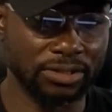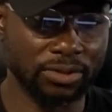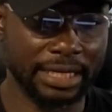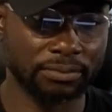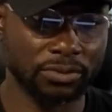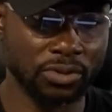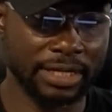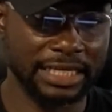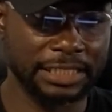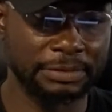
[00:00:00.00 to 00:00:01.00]
Look
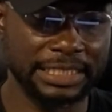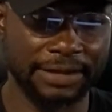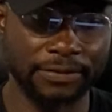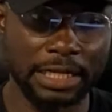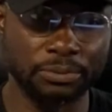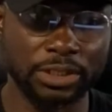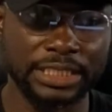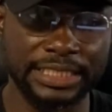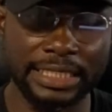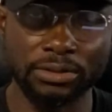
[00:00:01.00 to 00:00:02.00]
at this place. Available is
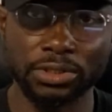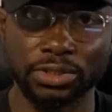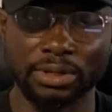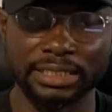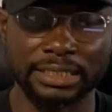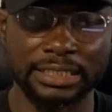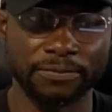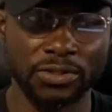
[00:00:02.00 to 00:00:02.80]
0 USDT.